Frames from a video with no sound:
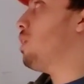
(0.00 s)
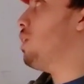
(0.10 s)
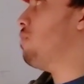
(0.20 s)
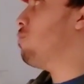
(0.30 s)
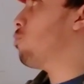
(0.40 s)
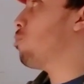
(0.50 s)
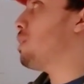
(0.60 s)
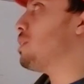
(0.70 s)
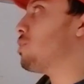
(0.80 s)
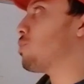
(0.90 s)
Negative 4
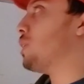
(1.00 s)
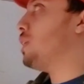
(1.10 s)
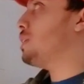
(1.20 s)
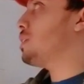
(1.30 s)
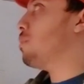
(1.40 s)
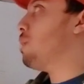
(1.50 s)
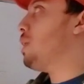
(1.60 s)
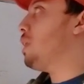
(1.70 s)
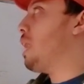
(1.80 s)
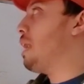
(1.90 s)
plus 3 is going to
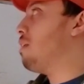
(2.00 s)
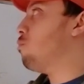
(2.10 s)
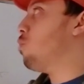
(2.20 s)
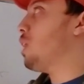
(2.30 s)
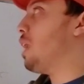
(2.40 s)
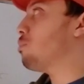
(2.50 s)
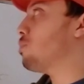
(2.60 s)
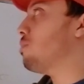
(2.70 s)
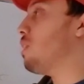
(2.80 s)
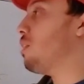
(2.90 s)
be negative 1.
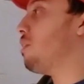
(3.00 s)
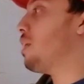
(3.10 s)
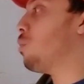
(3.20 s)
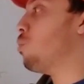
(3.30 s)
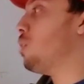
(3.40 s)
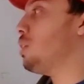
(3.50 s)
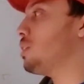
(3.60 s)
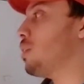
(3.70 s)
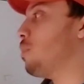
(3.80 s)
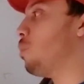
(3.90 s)
Absolute value of negative 1
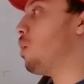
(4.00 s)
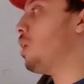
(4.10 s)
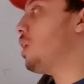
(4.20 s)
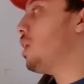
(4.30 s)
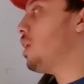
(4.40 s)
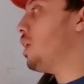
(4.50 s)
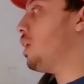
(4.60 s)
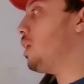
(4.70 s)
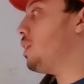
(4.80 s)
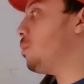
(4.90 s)
is going to be 1.
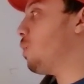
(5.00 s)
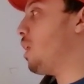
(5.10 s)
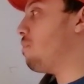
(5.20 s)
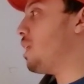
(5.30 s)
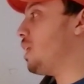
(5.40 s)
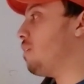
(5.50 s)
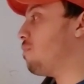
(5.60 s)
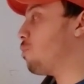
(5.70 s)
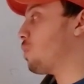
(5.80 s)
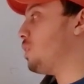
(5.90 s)
Uh, then we have
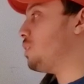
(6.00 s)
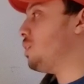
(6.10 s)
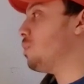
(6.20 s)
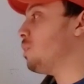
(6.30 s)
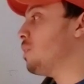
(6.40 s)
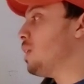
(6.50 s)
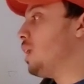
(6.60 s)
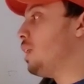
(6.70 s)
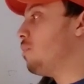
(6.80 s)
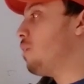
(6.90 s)
negative 3, 0.
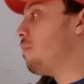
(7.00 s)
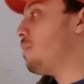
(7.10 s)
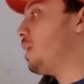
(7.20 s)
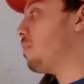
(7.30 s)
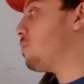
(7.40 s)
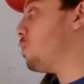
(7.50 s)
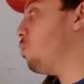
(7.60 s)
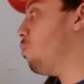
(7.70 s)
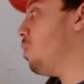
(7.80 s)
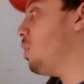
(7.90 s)
And then we have negative 2,
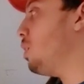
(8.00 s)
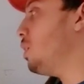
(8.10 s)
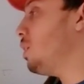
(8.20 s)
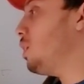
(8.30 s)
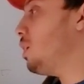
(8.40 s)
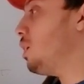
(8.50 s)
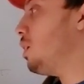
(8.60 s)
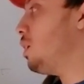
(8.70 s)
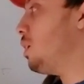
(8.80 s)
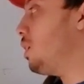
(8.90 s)
1.
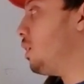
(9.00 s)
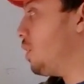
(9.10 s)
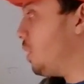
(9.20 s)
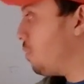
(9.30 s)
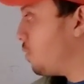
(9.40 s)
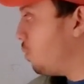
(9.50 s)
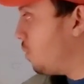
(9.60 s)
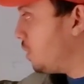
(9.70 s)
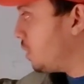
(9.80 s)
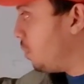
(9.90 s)
Uh, negative 2,
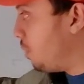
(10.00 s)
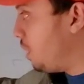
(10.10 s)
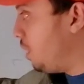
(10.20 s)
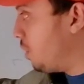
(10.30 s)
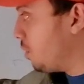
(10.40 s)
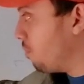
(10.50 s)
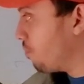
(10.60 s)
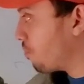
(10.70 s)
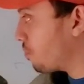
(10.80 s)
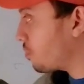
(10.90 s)
1 is going to be here.
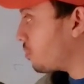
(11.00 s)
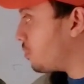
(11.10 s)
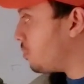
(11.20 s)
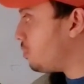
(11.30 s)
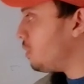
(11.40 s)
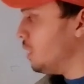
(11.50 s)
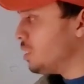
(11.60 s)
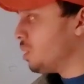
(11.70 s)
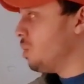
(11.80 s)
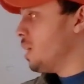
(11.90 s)

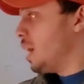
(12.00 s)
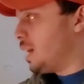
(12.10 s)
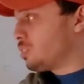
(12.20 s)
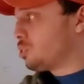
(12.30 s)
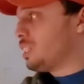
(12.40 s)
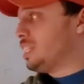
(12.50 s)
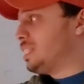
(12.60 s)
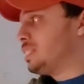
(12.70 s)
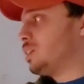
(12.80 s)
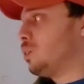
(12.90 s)
And so I actually
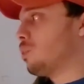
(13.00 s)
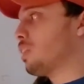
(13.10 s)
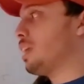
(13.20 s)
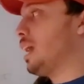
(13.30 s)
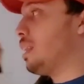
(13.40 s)
did the whole thing.